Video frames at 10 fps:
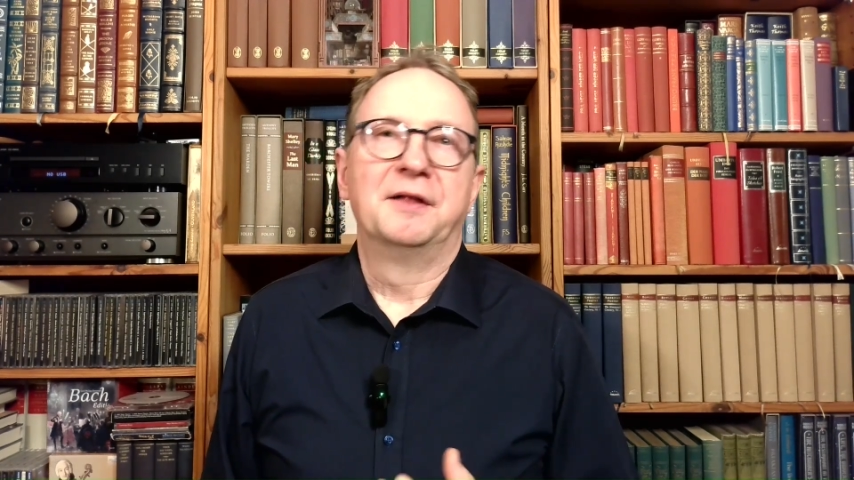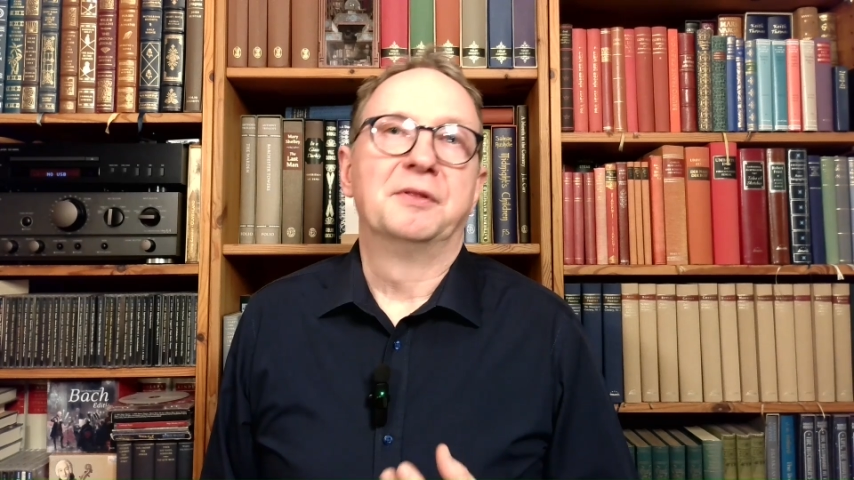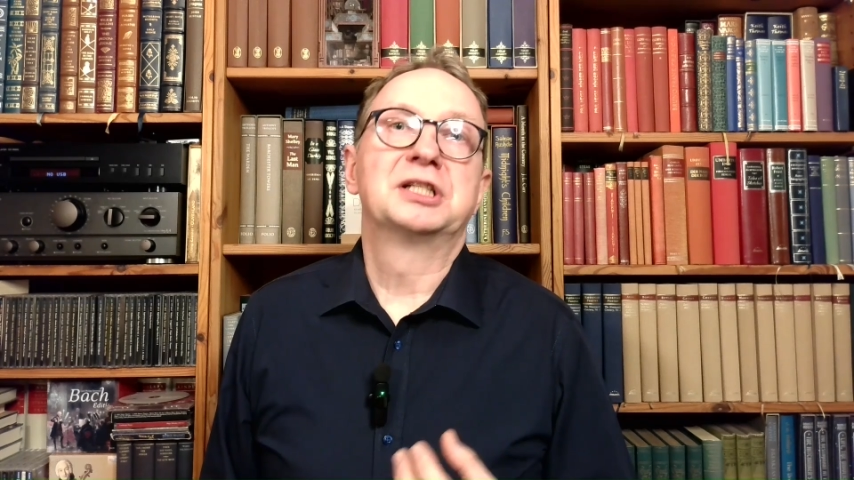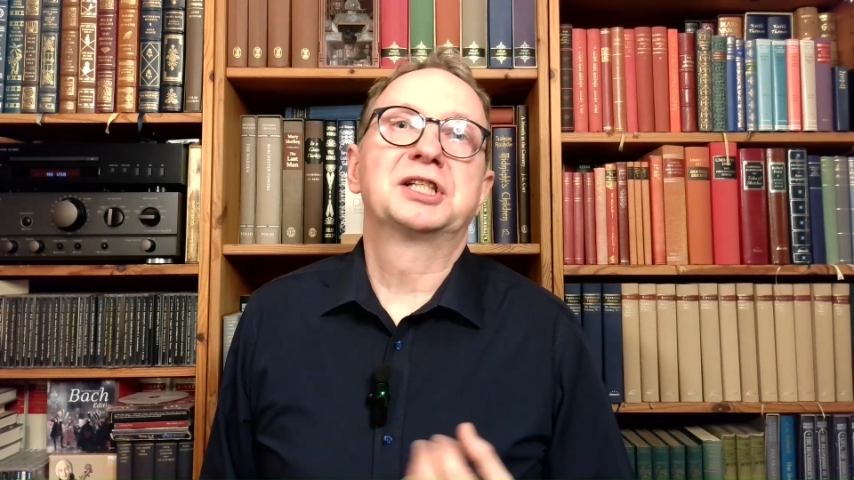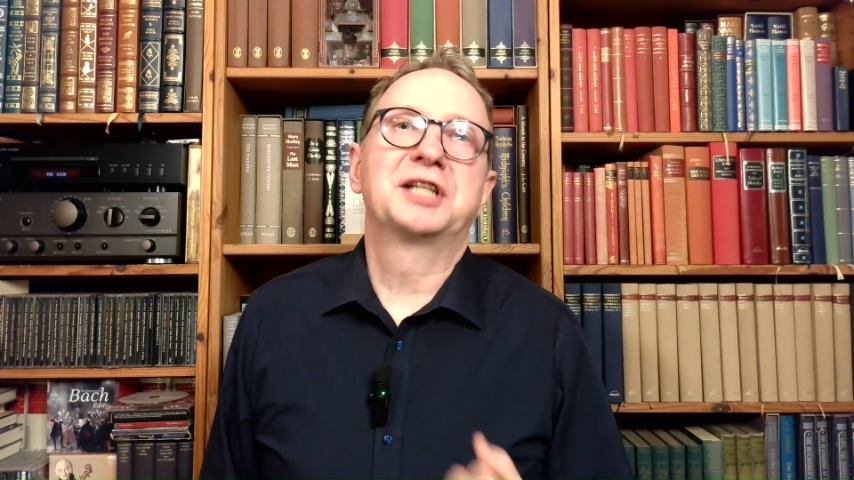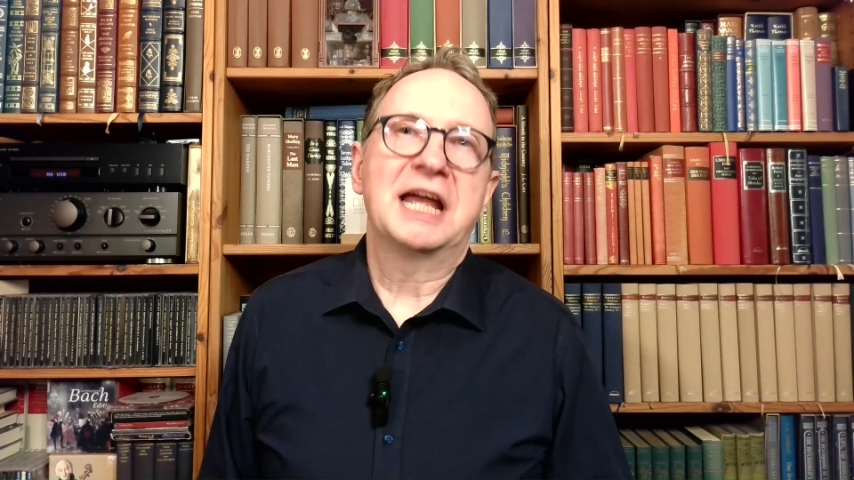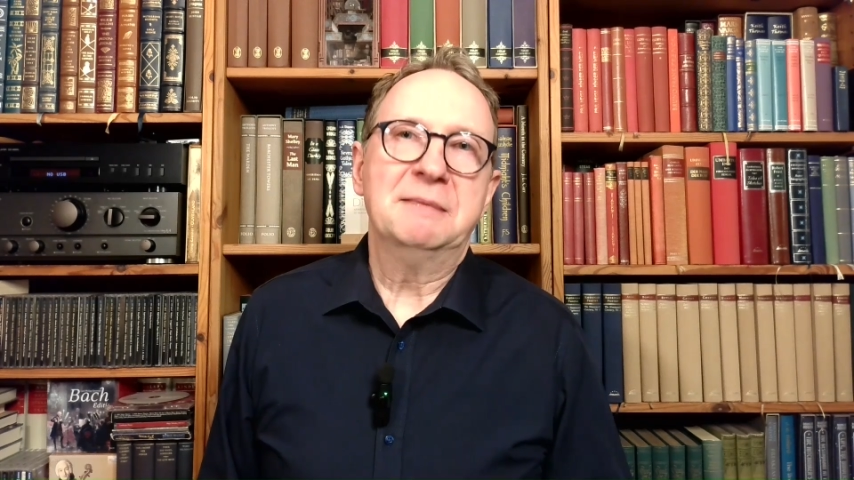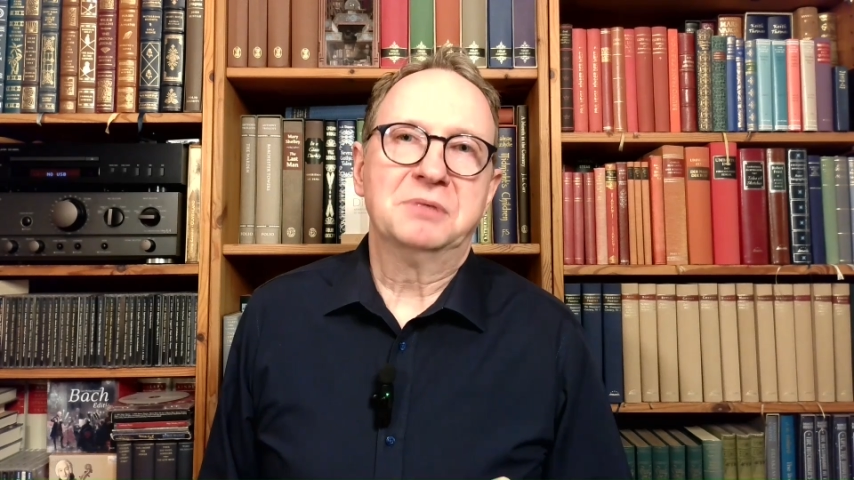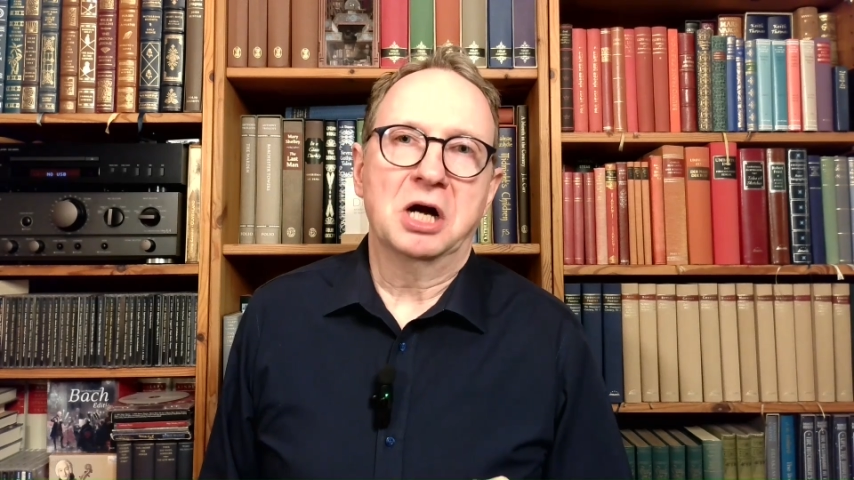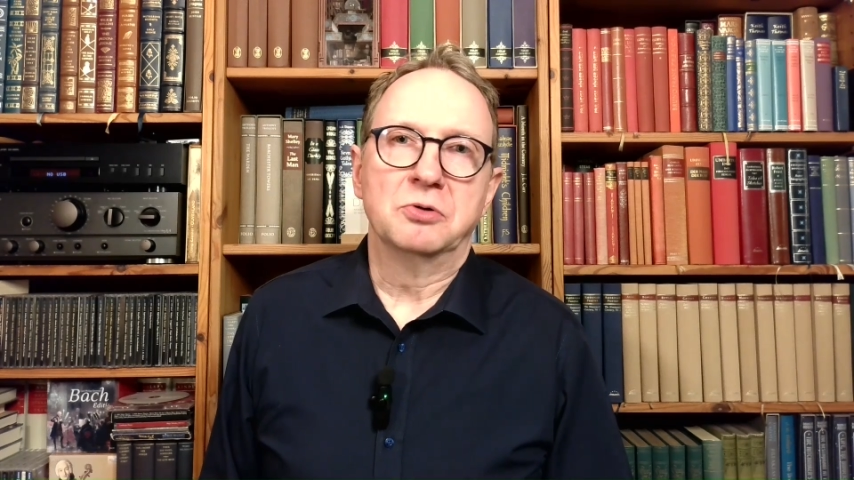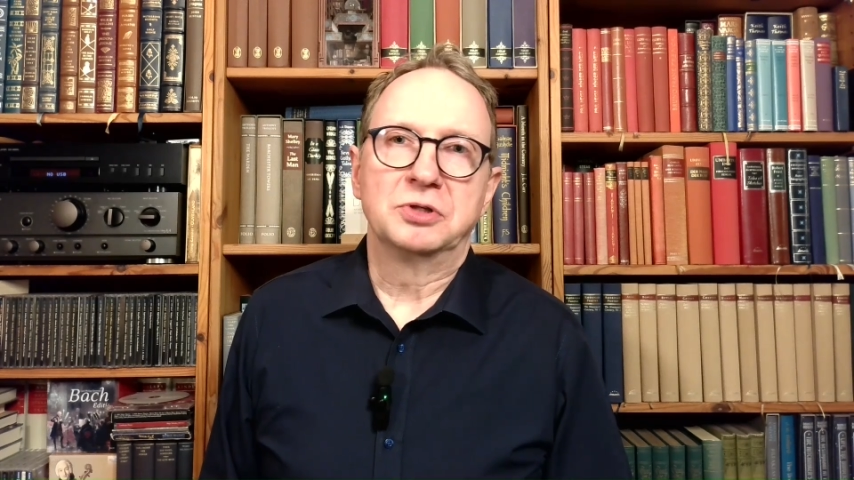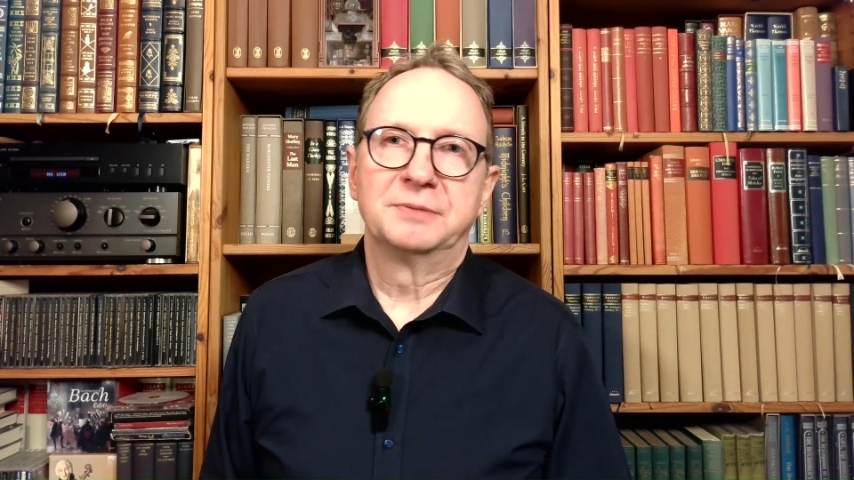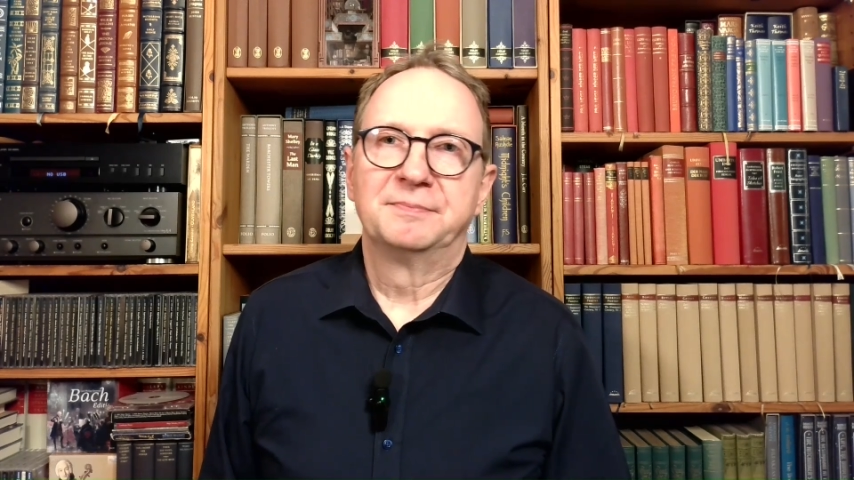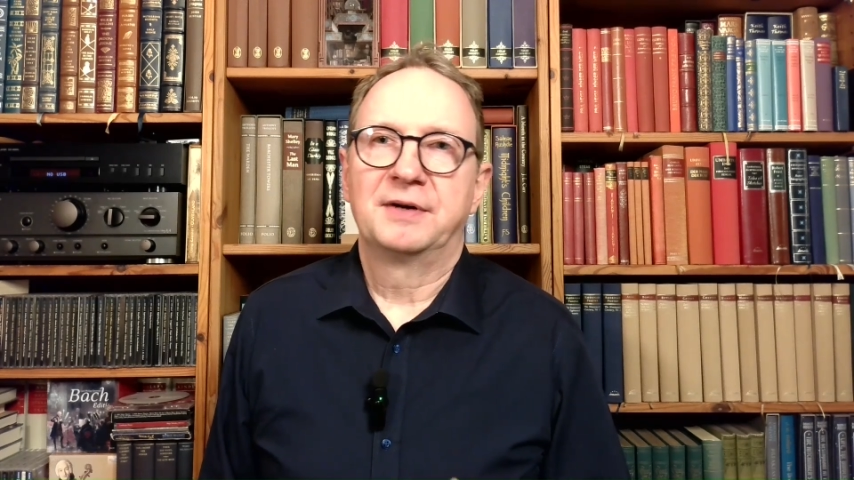The Scapegoat.